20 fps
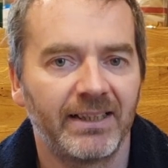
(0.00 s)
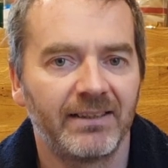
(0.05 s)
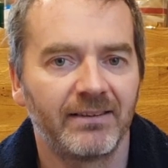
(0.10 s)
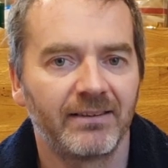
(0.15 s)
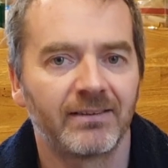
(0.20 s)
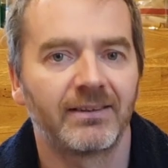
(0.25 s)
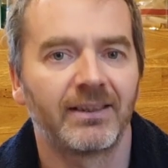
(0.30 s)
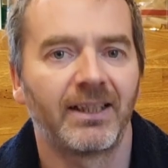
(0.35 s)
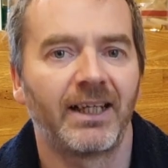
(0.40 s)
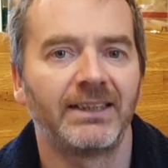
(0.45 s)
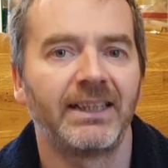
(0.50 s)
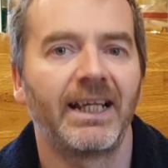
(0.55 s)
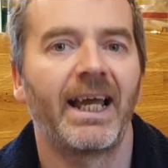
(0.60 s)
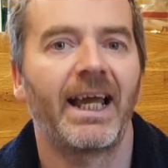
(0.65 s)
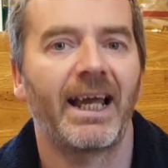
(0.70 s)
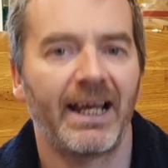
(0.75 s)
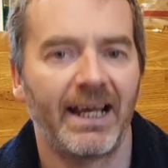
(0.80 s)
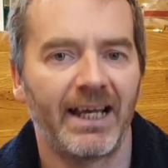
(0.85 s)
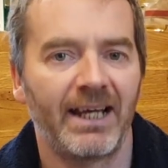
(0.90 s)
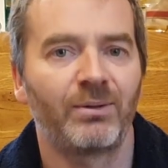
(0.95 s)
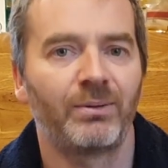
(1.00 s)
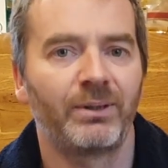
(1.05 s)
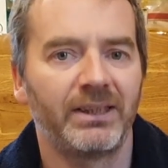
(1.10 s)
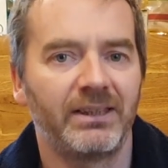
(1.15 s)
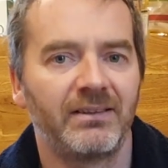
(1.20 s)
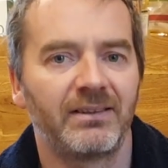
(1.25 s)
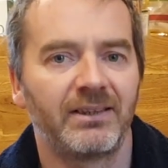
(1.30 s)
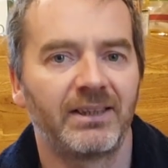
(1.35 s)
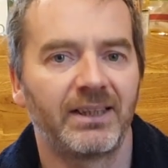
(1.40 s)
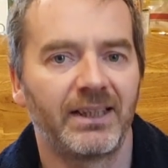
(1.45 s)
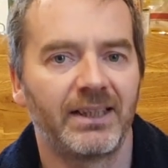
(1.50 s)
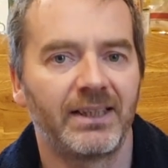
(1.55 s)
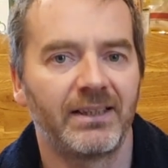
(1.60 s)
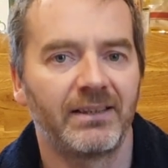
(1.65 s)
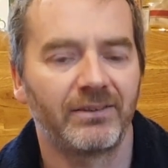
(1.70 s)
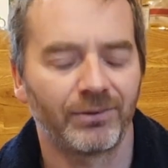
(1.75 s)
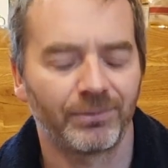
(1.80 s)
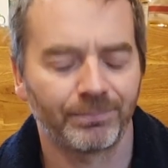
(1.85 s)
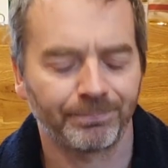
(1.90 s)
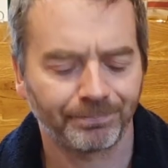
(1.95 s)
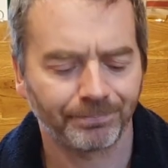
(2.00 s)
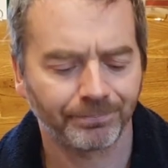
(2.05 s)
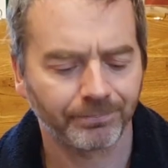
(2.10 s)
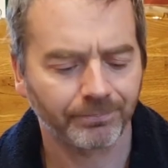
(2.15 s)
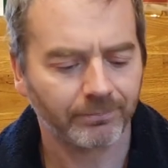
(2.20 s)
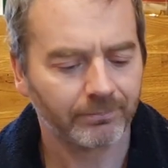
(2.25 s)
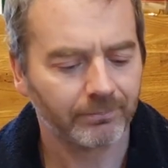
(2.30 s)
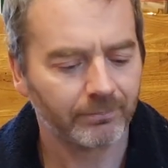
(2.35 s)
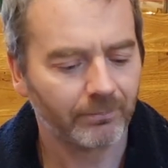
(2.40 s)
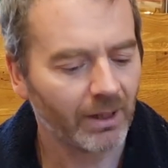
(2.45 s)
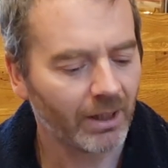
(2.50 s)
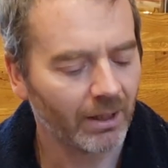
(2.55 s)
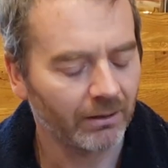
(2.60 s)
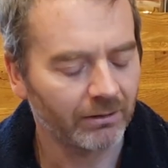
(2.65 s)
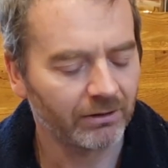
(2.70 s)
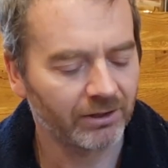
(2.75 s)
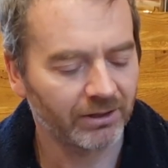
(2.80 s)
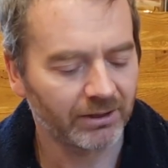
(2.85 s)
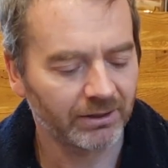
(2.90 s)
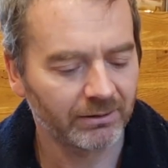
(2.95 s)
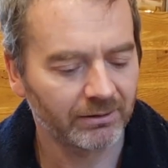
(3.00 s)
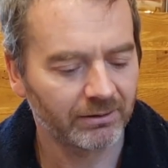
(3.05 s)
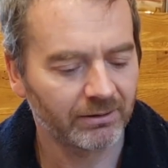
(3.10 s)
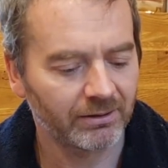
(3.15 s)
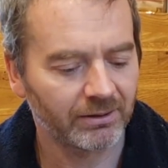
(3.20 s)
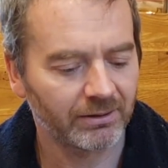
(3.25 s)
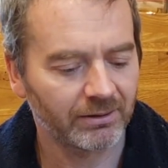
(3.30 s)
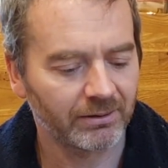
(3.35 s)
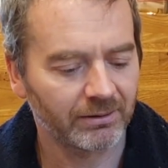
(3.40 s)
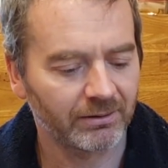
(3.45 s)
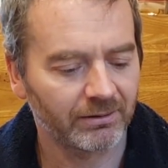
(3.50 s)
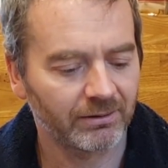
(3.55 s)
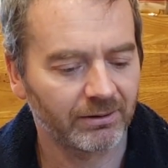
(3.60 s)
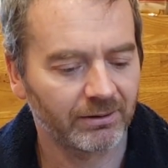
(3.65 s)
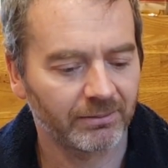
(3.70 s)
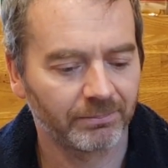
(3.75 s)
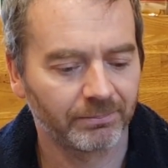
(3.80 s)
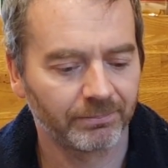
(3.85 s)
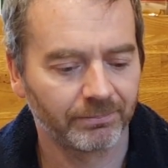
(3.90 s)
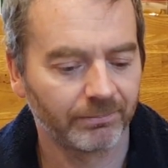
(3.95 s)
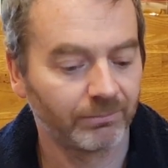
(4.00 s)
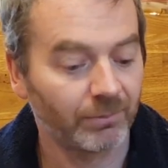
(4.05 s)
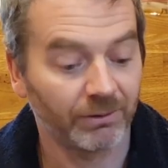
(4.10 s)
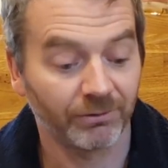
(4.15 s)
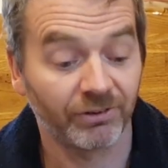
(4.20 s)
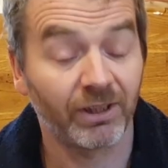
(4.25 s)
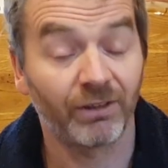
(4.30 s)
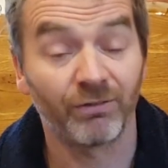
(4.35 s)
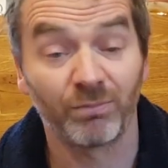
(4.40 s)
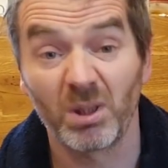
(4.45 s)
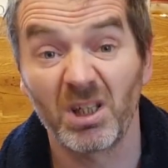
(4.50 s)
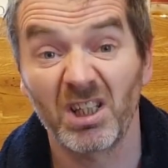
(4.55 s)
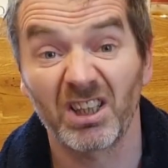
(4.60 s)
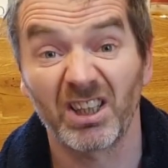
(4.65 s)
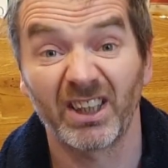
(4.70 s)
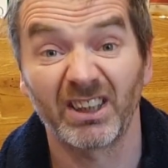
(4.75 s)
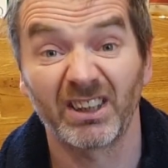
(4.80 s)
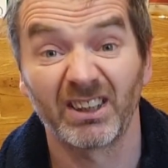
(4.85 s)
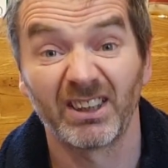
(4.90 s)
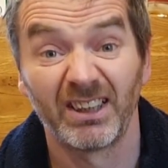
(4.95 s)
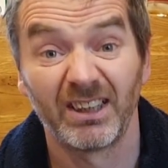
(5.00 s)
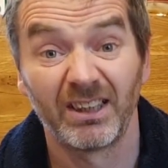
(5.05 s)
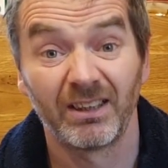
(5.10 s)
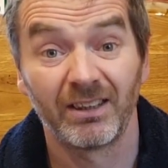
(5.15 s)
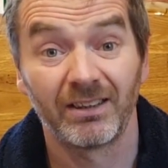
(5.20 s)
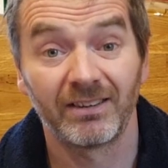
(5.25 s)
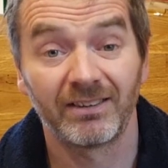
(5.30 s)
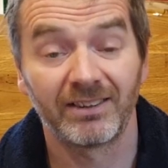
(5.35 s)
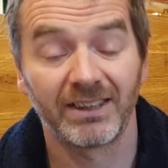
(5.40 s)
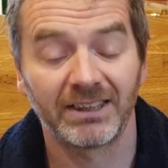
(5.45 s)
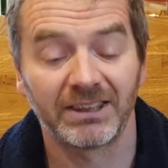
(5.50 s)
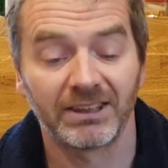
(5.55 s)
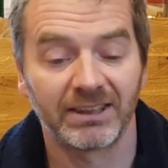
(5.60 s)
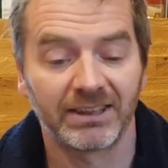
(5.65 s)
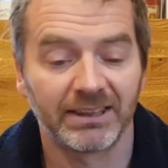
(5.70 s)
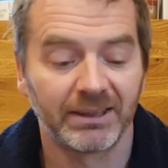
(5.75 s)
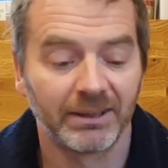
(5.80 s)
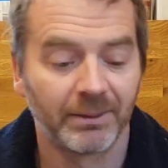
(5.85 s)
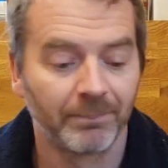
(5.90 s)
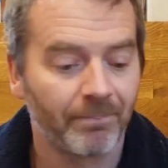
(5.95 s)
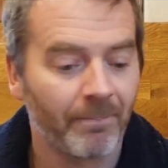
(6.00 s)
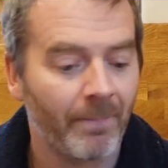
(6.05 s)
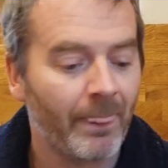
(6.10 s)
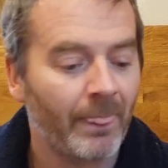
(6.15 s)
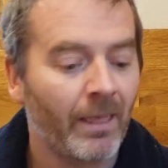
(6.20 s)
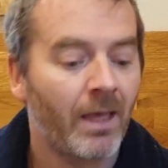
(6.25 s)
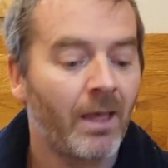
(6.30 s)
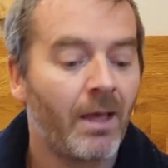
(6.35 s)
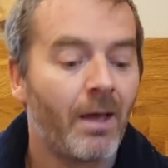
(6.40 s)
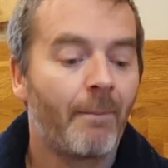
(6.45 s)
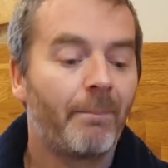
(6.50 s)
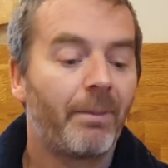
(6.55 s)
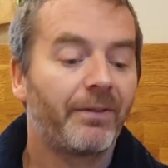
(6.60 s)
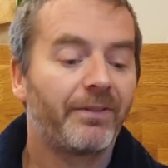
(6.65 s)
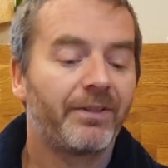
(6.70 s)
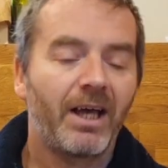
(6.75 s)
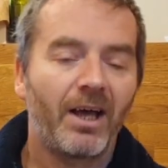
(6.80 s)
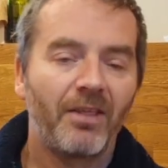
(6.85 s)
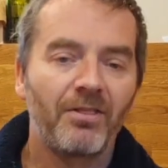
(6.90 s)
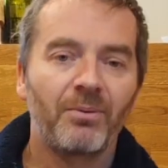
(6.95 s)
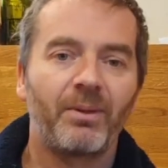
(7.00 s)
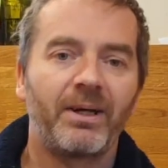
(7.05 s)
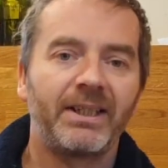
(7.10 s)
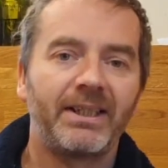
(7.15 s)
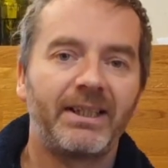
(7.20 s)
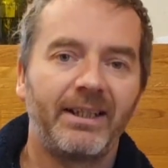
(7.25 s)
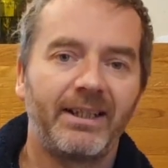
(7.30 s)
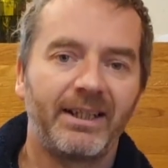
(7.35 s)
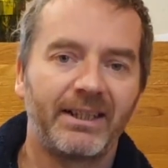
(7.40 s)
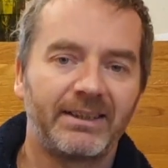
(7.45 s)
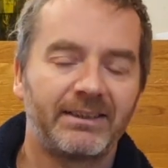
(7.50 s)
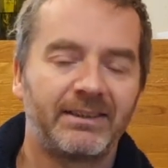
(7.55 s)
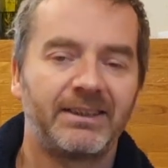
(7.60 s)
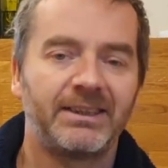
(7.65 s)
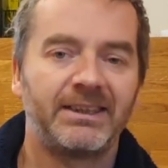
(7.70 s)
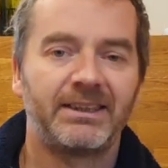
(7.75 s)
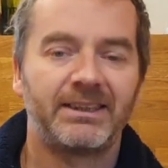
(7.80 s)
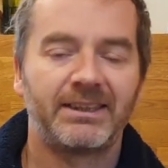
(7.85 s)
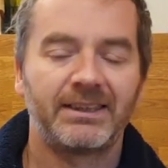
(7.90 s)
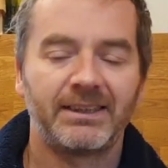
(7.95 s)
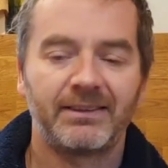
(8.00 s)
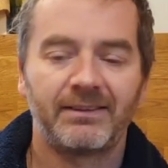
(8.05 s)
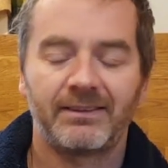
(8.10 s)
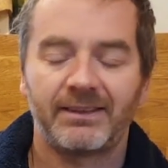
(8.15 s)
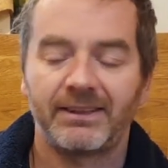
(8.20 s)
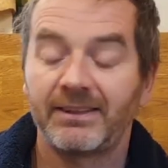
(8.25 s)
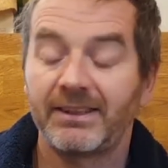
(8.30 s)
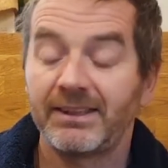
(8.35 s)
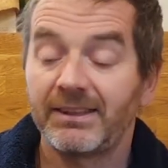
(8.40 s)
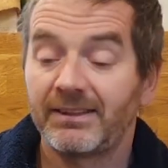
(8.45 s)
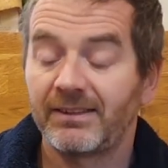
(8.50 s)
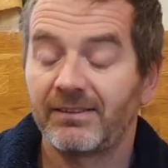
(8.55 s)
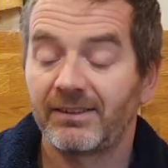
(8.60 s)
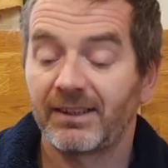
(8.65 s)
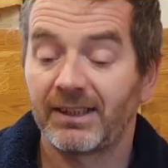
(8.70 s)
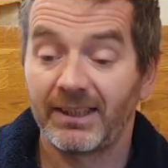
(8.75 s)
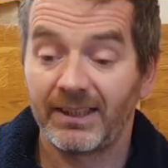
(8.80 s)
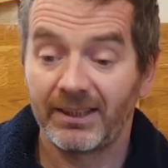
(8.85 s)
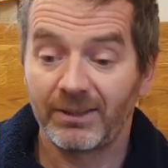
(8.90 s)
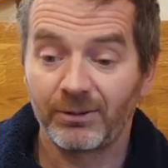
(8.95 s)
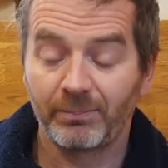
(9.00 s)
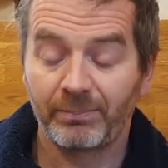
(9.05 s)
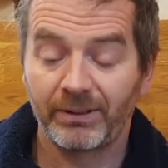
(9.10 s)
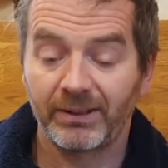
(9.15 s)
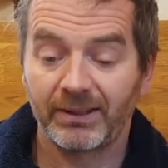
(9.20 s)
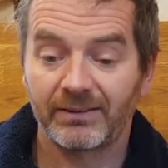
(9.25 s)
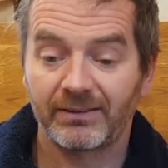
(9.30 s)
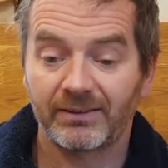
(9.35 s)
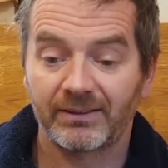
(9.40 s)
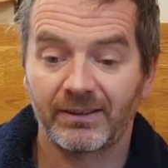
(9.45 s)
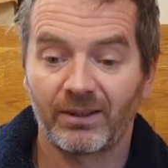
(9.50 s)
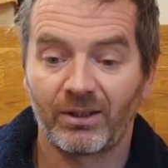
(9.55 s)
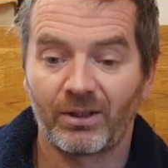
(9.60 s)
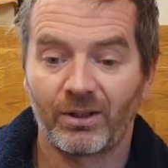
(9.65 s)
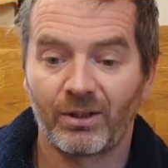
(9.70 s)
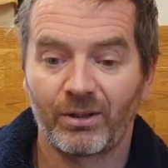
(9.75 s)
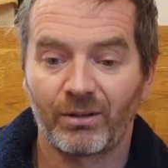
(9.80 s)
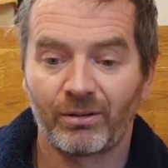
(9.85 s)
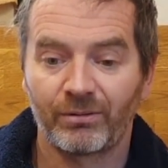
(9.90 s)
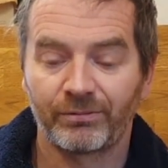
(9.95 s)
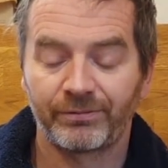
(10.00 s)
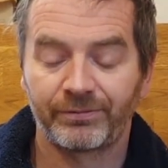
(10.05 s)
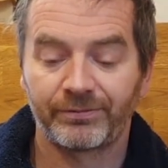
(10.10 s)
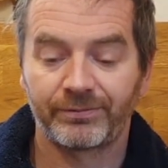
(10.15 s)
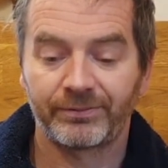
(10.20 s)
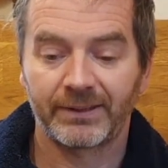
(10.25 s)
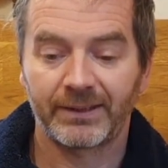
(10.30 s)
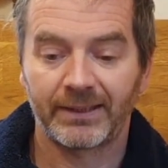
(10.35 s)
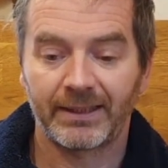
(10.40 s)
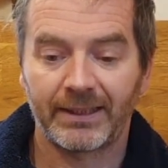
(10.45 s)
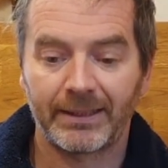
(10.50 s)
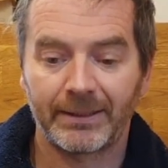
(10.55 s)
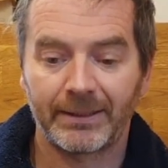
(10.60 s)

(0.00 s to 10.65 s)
and yet how easy it is to well, self-working, essentially. But the other way he then teaches, he teaches a little bit of pre-show.